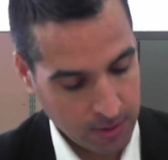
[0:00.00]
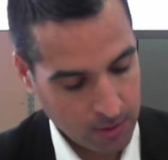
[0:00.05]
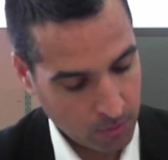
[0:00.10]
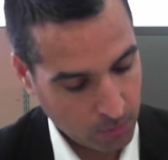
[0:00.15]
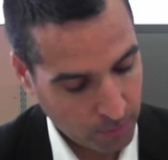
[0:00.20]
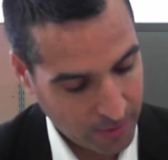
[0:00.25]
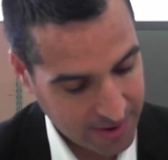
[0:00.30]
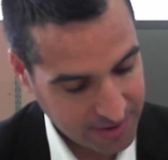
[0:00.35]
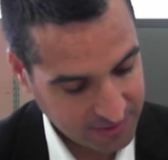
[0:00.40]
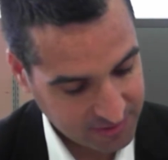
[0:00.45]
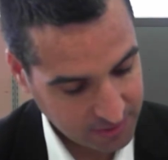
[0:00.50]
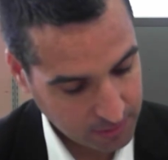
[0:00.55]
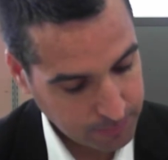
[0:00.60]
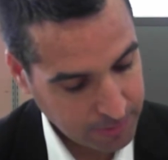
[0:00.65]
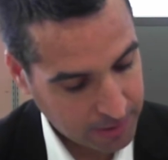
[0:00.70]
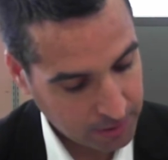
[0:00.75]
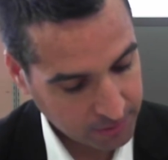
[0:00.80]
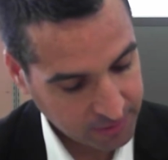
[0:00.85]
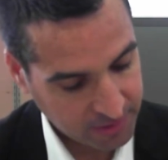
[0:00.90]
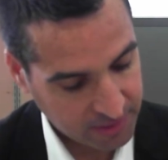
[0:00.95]
When did
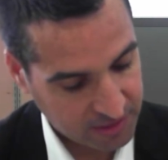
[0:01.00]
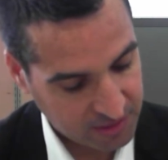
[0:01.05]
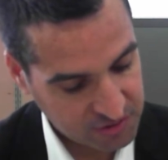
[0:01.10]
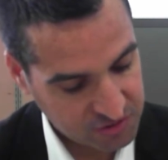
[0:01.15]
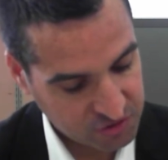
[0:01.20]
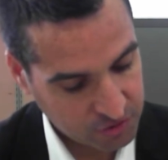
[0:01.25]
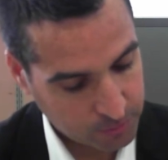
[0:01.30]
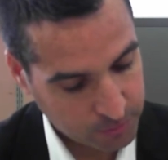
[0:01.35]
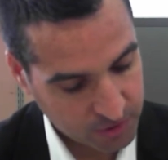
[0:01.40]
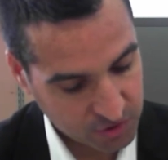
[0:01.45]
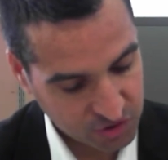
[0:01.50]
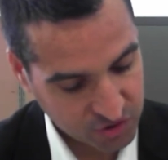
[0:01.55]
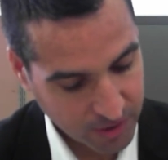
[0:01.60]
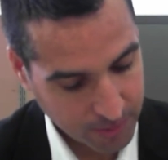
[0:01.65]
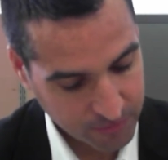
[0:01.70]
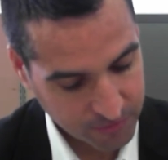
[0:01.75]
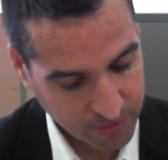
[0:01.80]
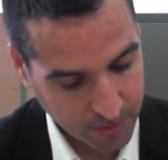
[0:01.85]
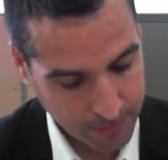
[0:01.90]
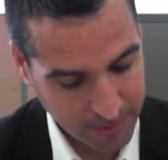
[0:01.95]
Pelkey and Schubert
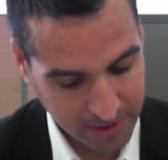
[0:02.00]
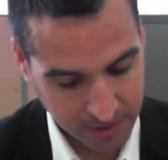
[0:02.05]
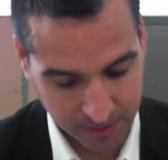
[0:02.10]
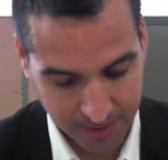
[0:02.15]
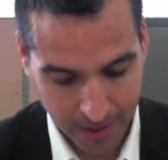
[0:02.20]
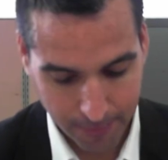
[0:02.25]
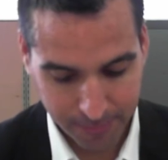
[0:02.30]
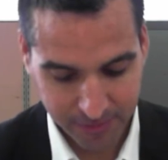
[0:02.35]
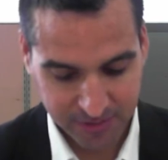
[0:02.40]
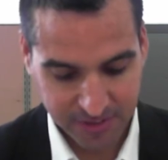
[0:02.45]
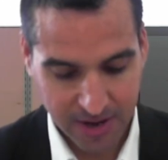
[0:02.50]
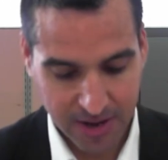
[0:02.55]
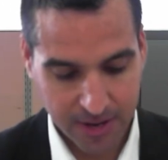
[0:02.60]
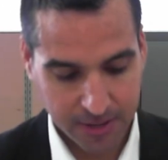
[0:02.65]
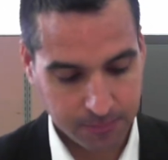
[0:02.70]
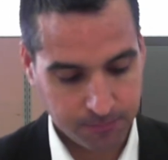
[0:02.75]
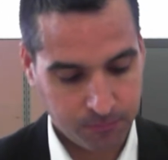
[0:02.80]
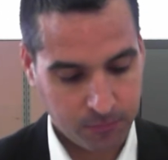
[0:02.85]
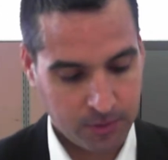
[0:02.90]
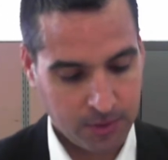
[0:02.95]
jump from El
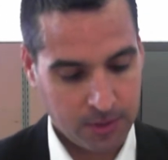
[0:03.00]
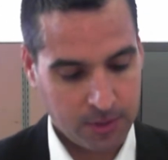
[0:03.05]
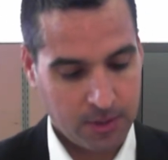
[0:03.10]
Capitan?